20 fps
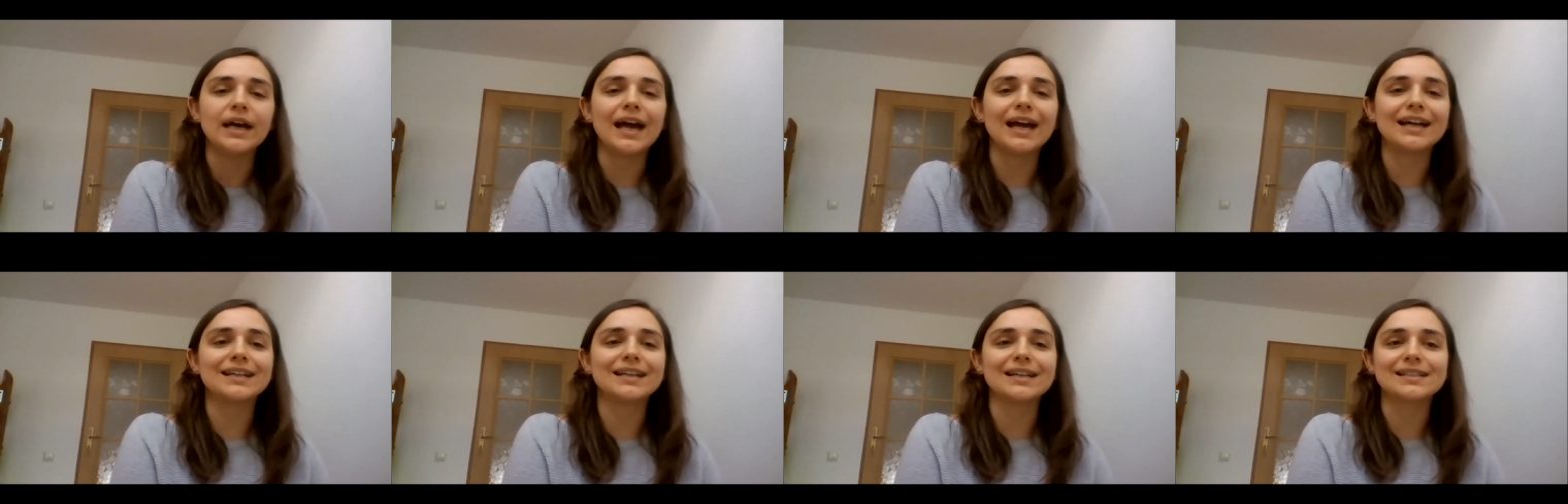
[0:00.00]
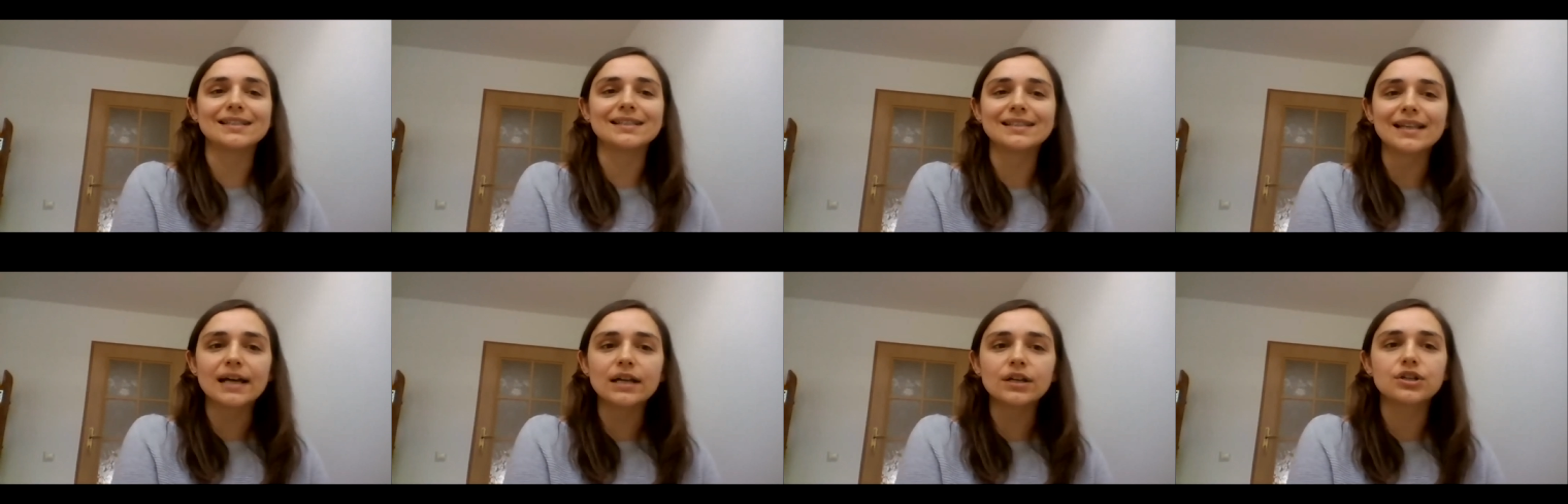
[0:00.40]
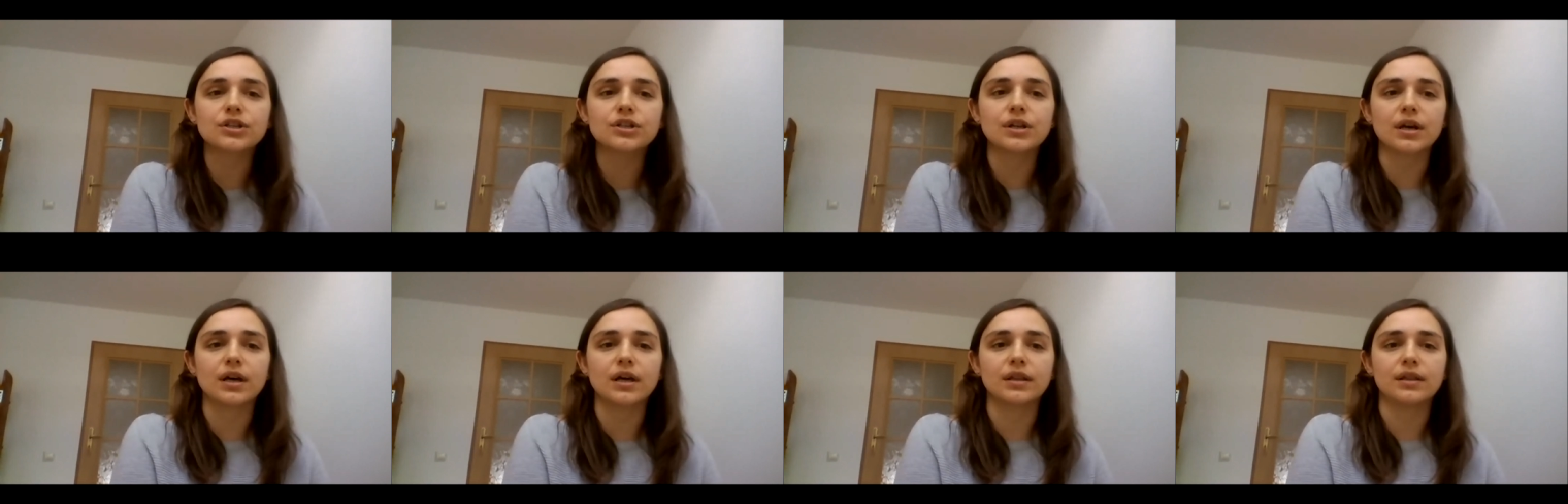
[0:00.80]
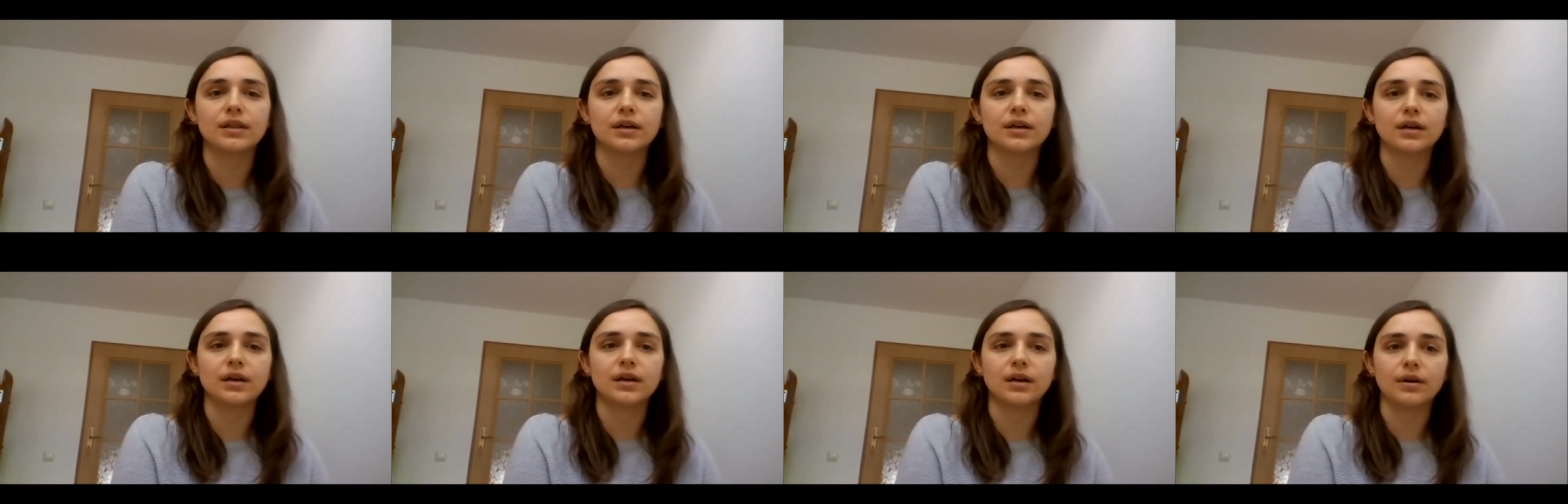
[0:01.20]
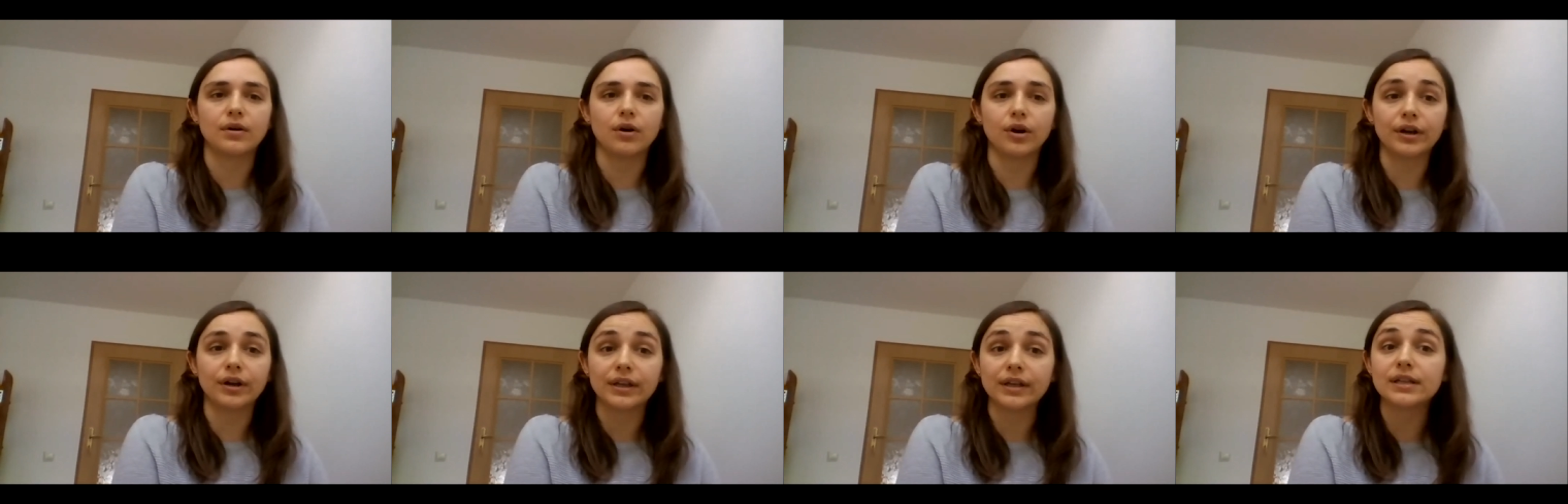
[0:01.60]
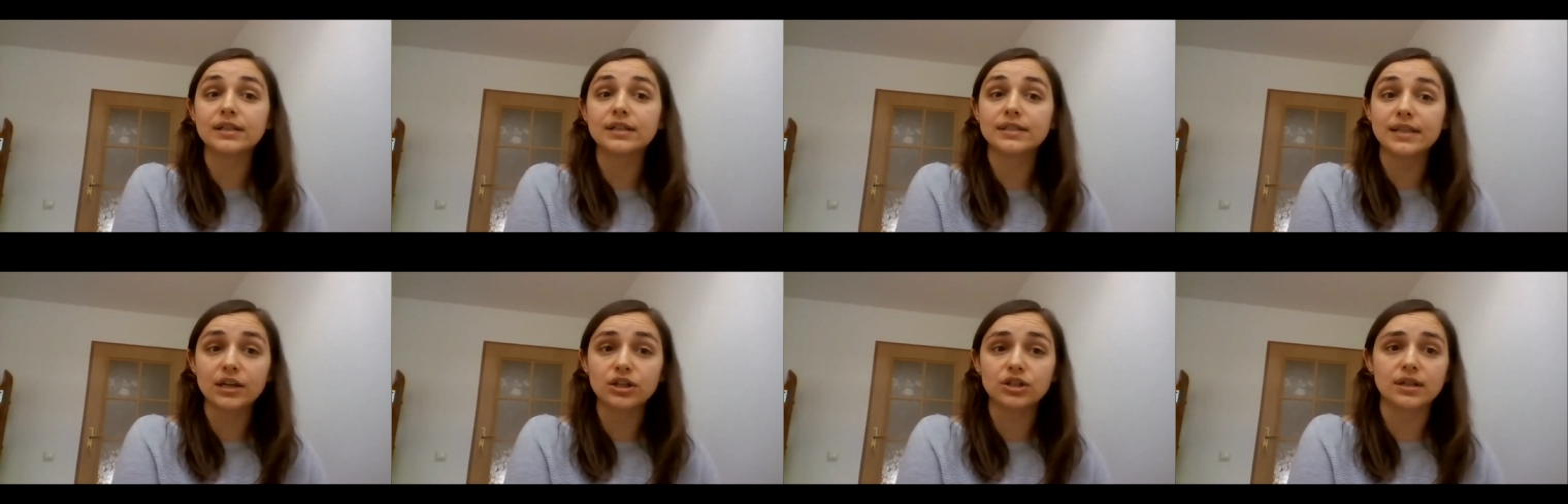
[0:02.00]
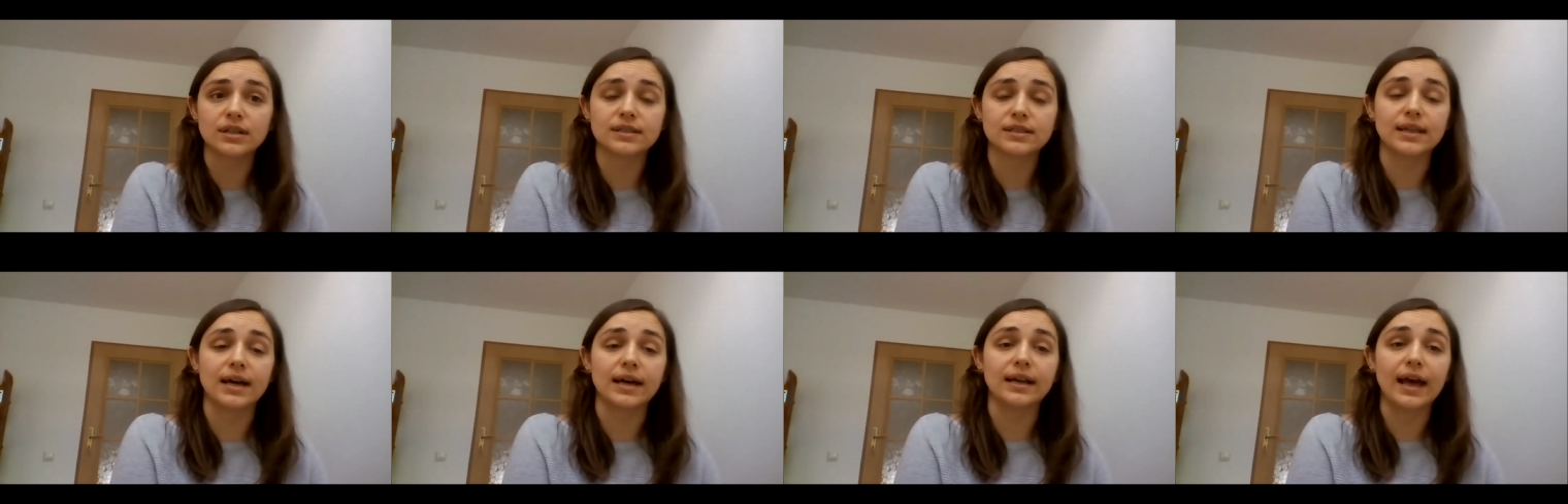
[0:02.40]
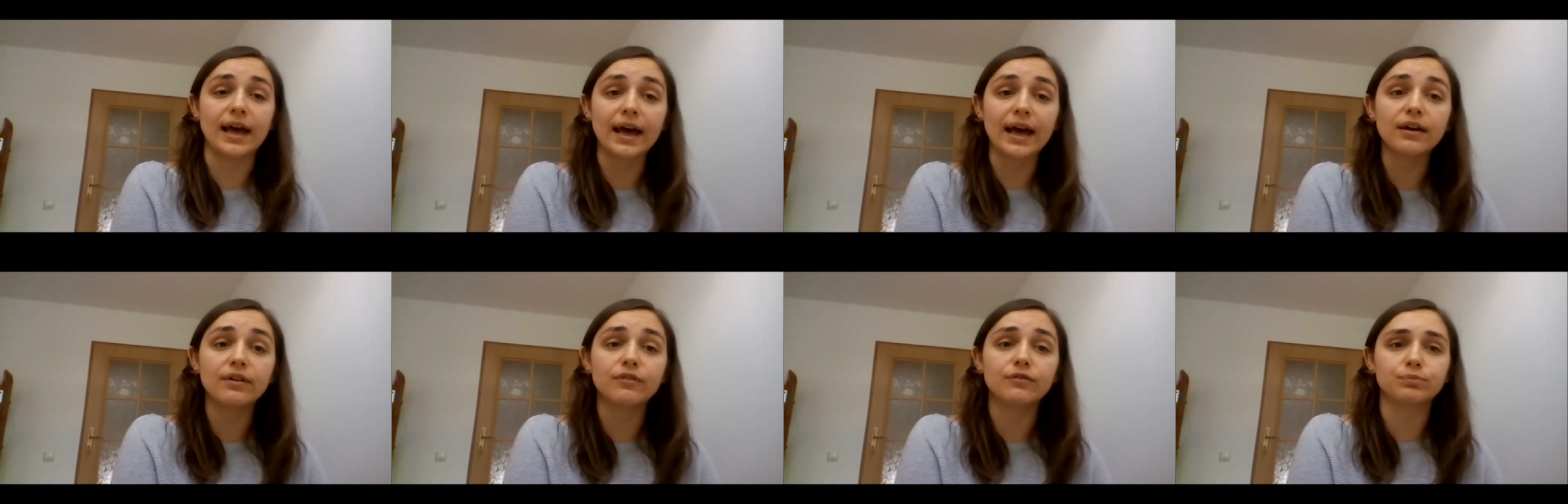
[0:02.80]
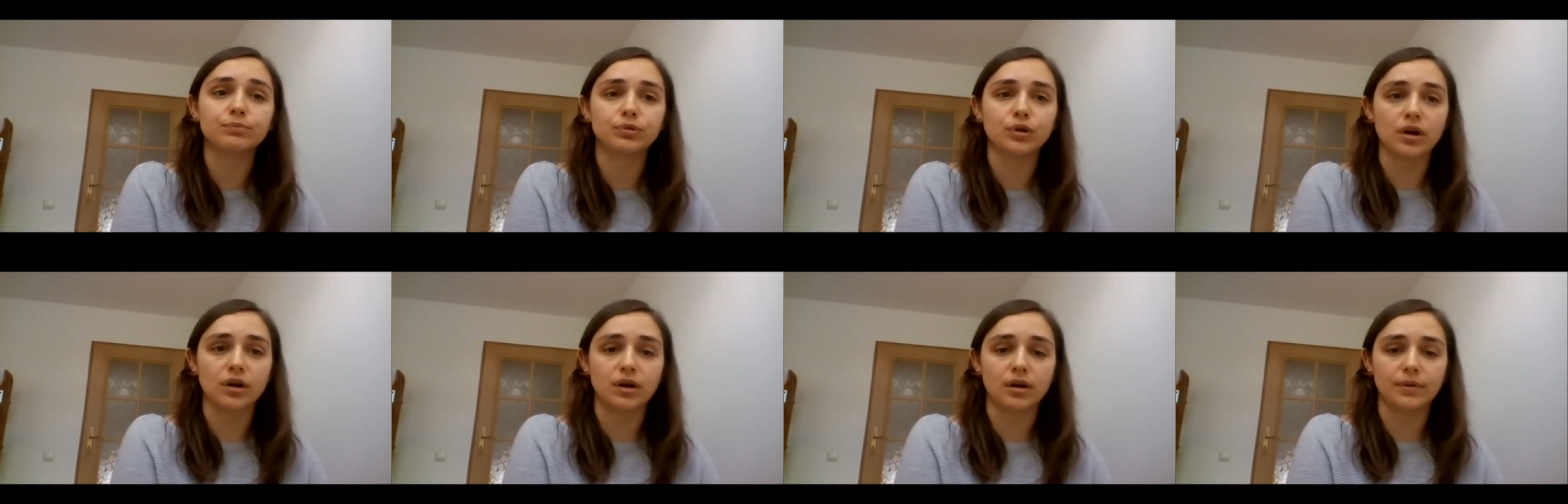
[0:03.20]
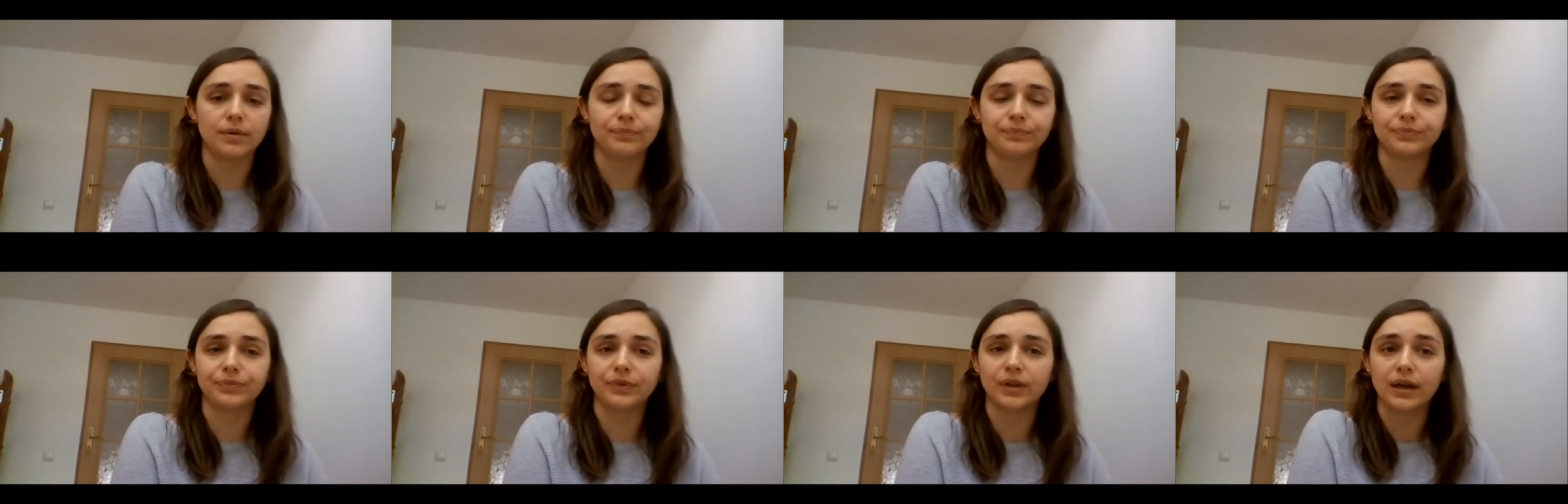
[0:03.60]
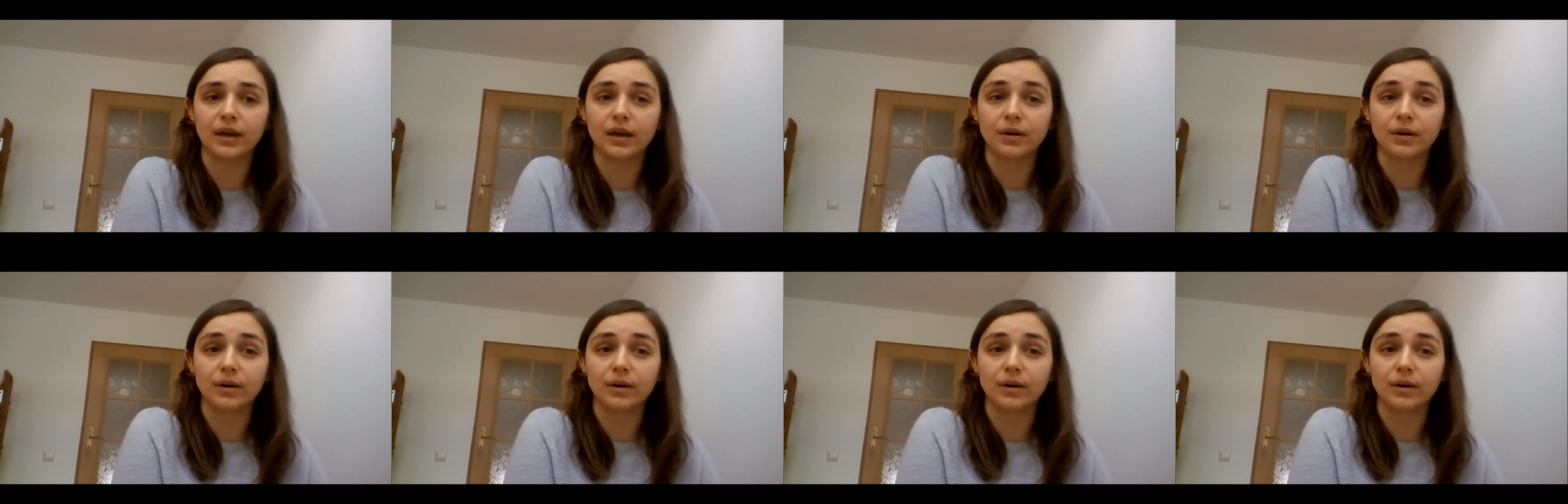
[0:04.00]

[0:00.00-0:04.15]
and as such, uh, the organizations that have um,